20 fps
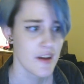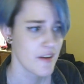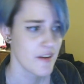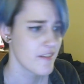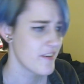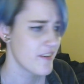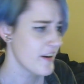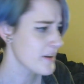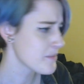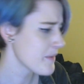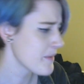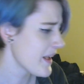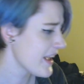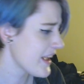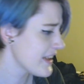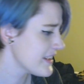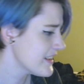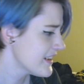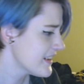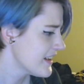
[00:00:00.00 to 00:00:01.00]
Fuck,
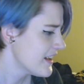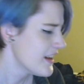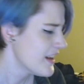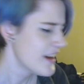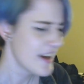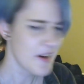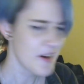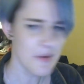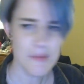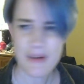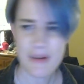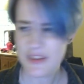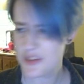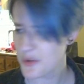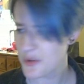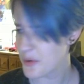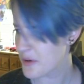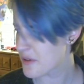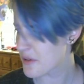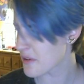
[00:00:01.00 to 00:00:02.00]
man. What am I
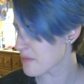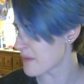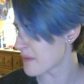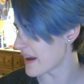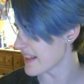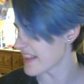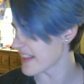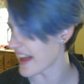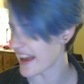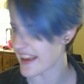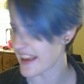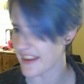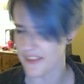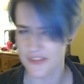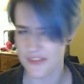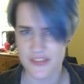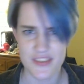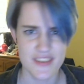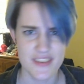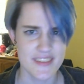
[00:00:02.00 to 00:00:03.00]
doing with my
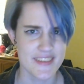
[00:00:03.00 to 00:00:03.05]
life?